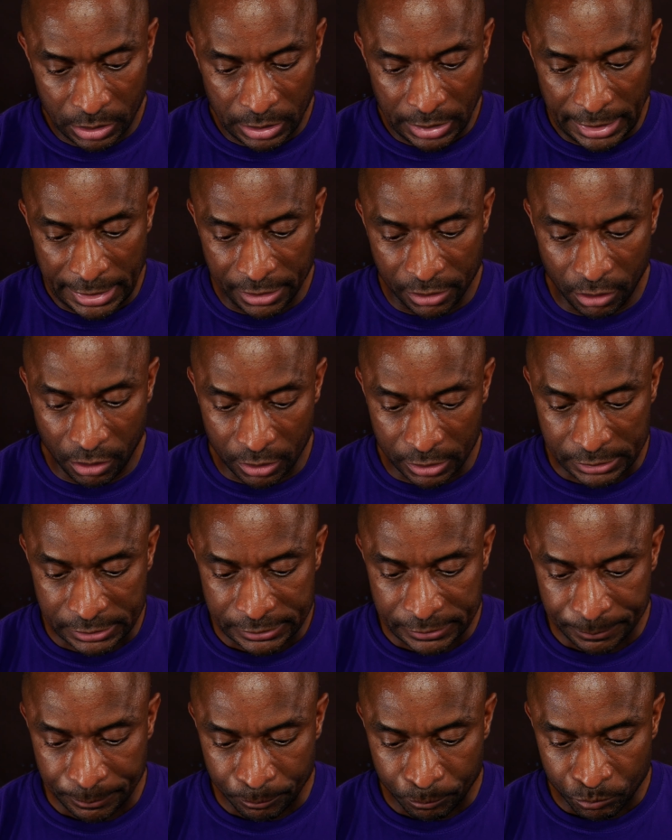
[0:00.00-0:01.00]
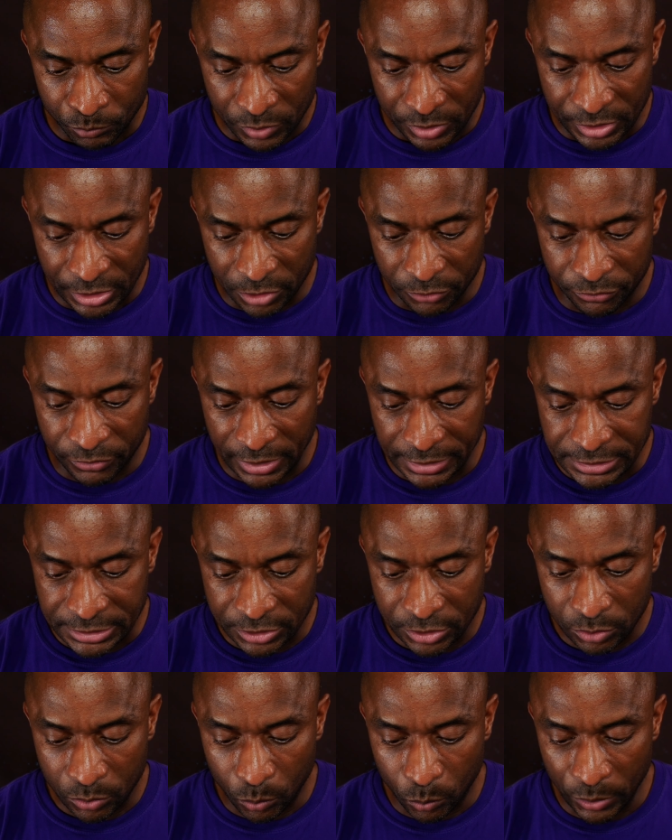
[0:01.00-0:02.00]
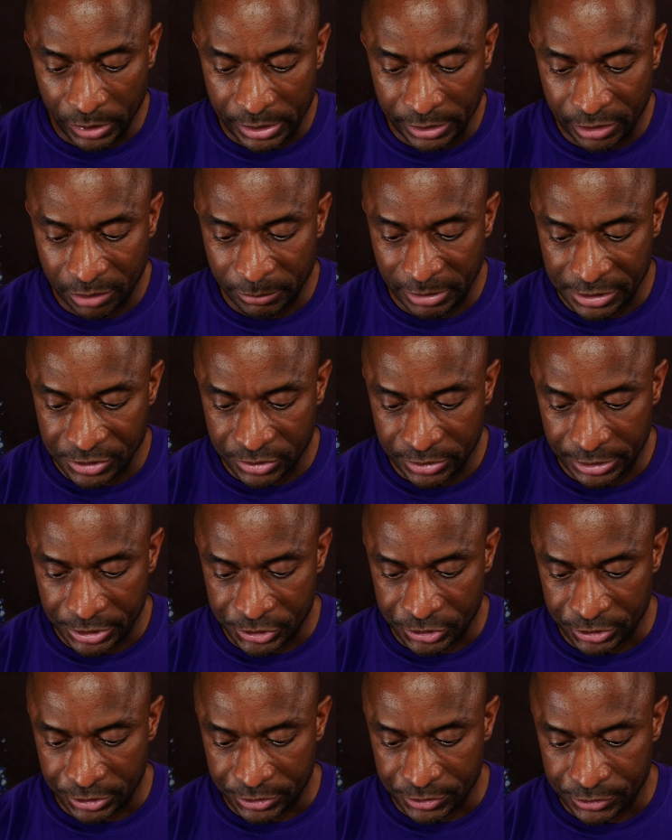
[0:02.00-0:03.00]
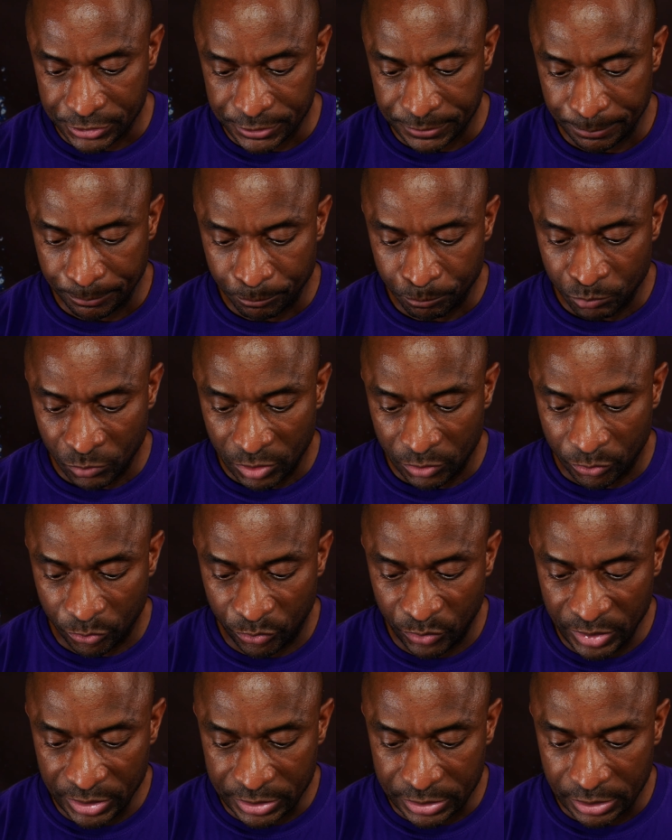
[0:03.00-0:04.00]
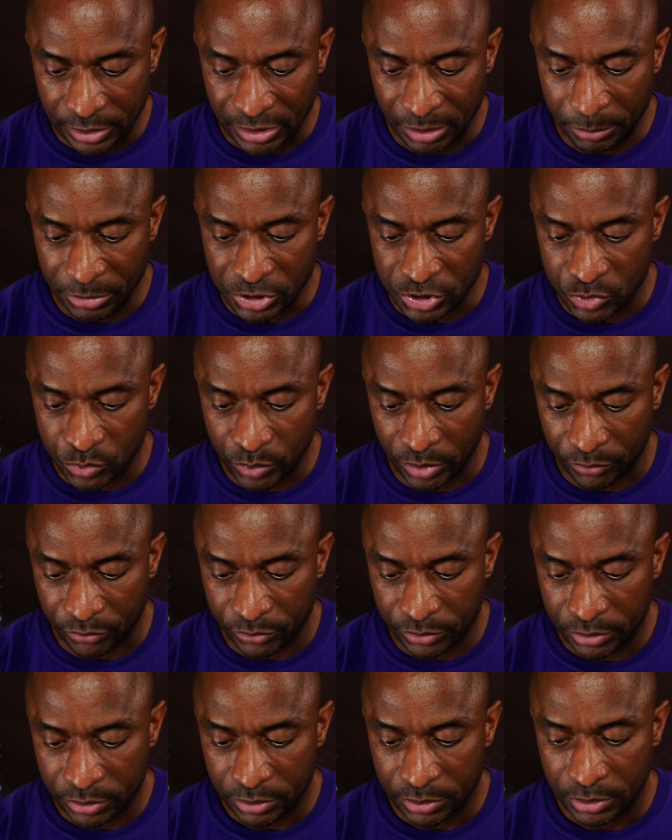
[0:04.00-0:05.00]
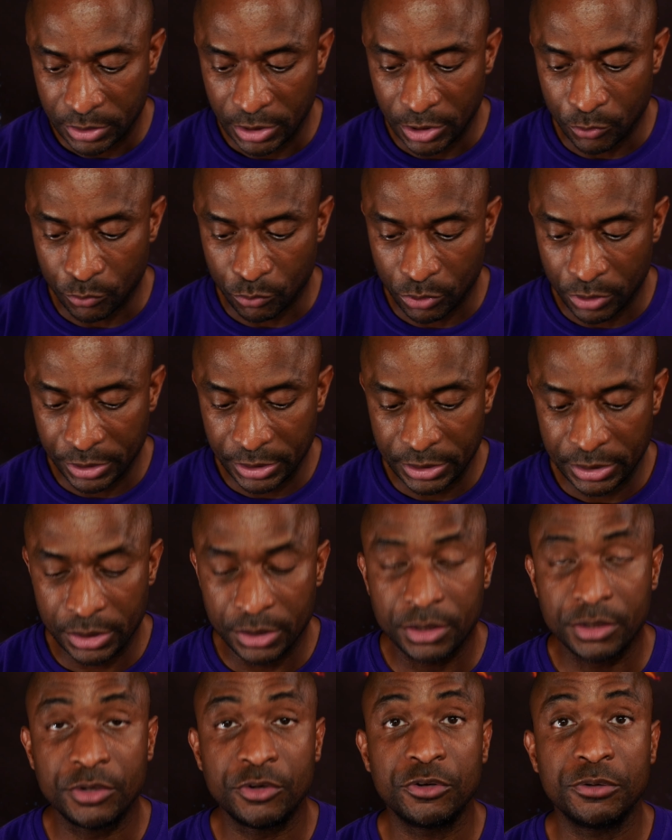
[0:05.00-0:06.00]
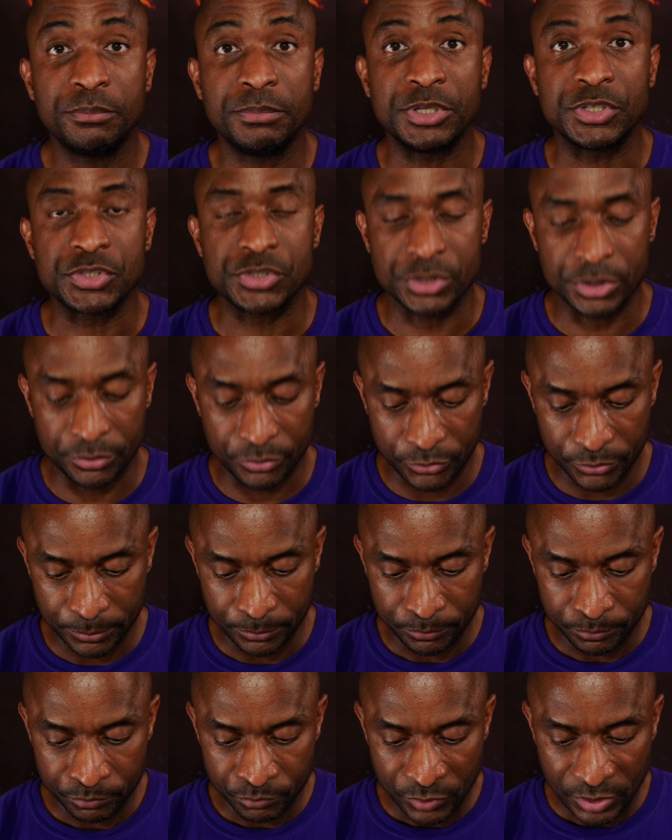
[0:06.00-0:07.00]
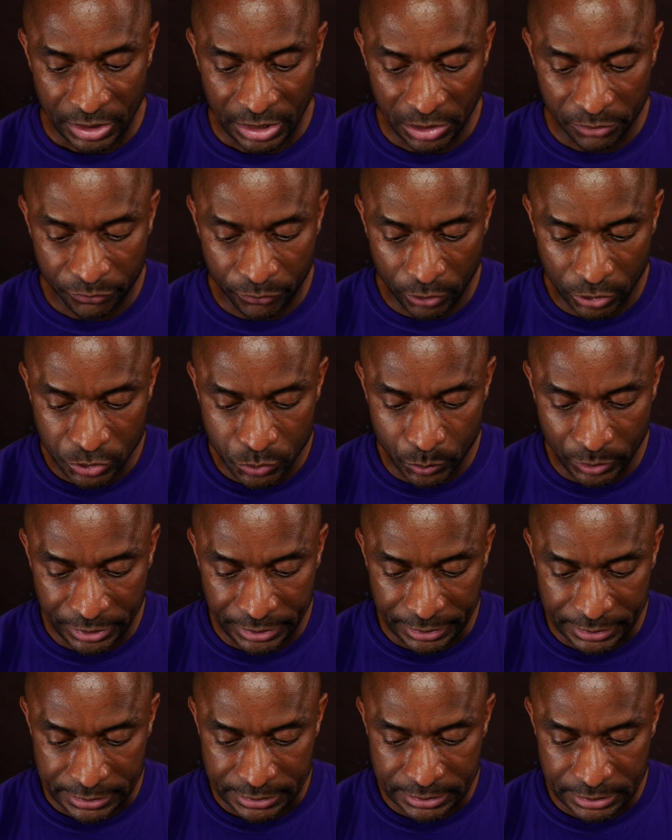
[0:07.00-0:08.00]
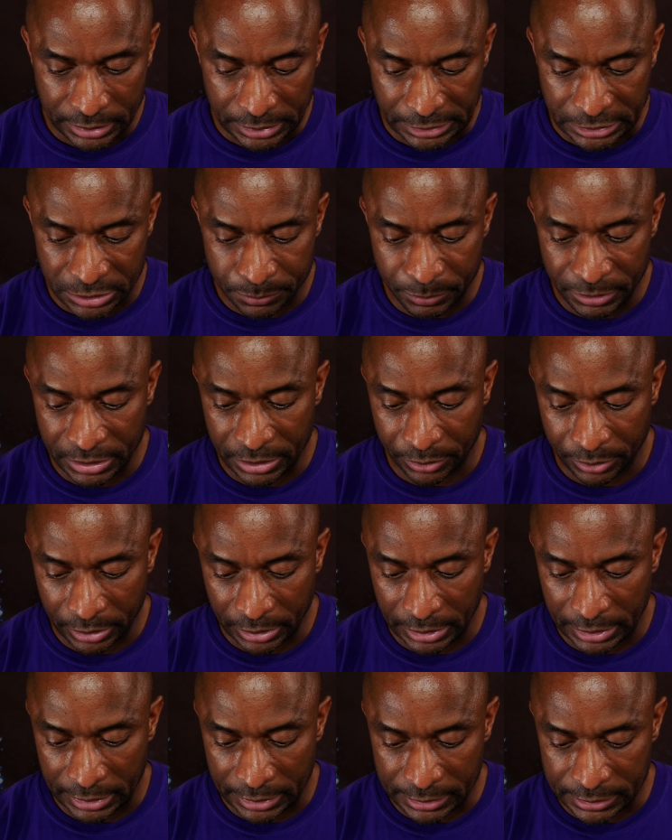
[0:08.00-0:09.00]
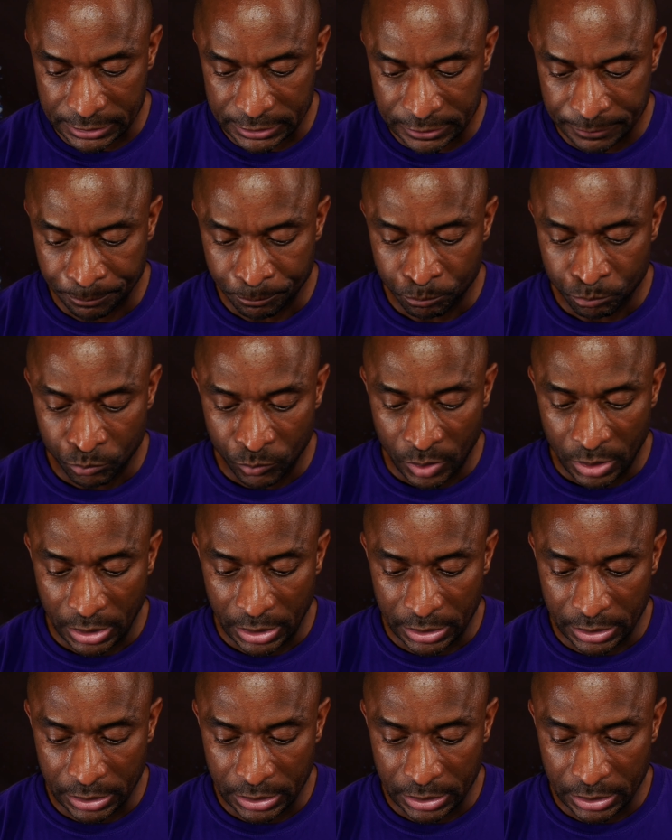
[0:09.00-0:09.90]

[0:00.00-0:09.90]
And heart that deviseth wicked imaginations, feet that be swift in running to mischief, a false witness that speaketh lies, and